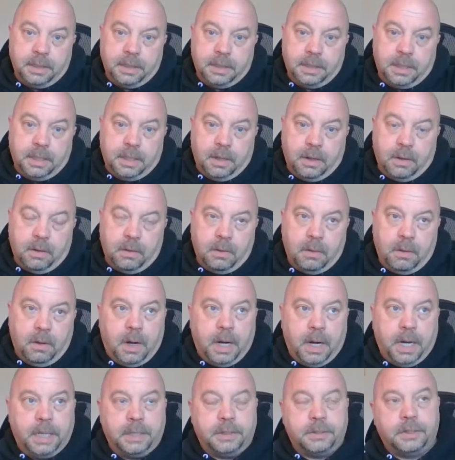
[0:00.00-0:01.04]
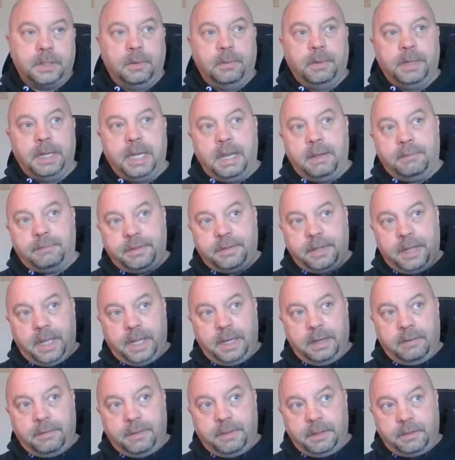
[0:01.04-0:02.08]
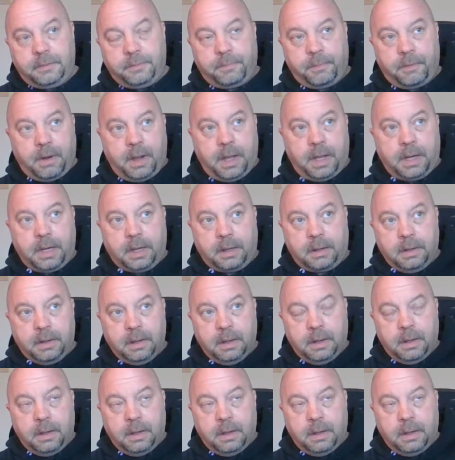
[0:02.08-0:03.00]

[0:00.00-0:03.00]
You know, all right, so we have 10 of this product